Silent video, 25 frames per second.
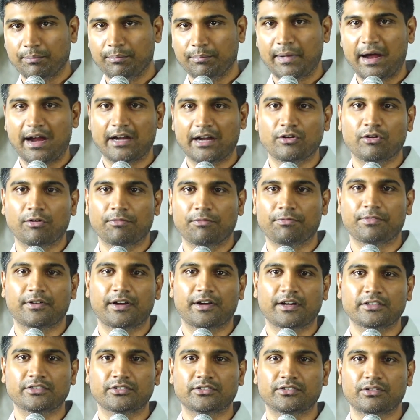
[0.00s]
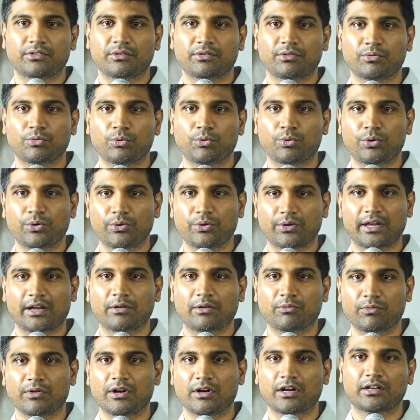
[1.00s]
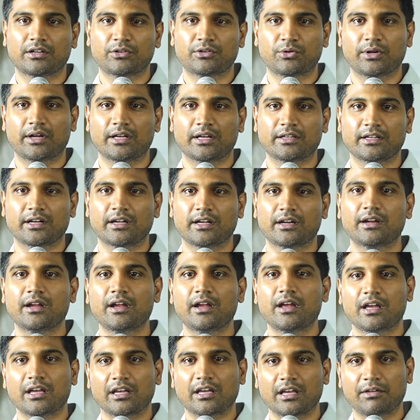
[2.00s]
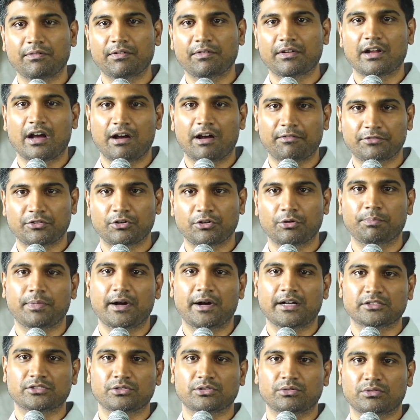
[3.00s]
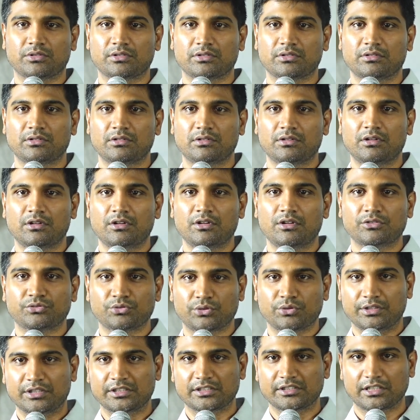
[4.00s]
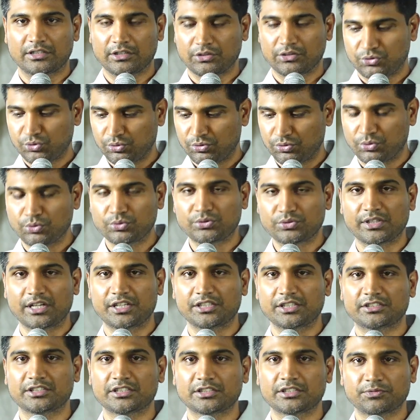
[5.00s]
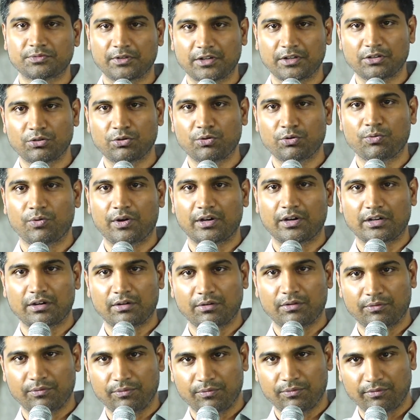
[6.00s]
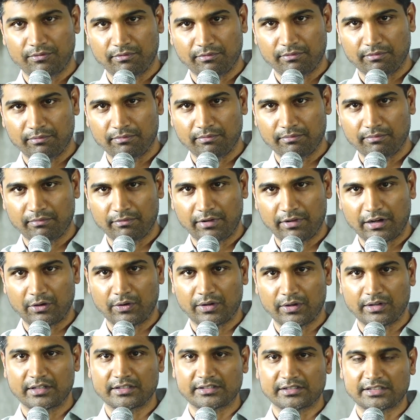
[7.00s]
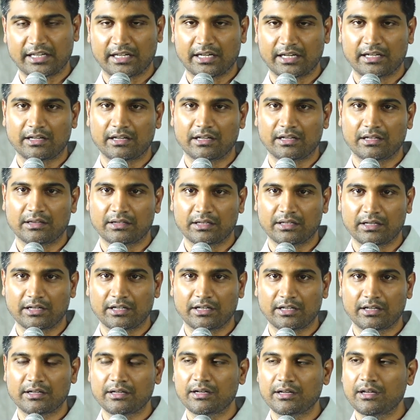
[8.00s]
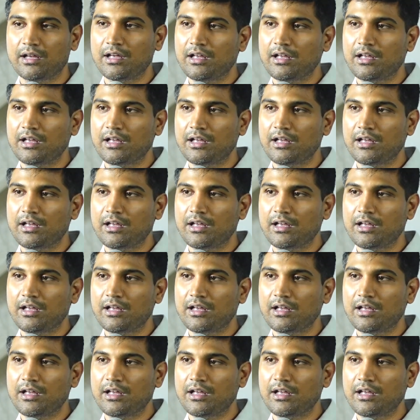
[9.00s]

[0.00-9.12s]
band of friends who you can work together even after you pass out. So these are the two suggestions for you when you are in the second year, third year.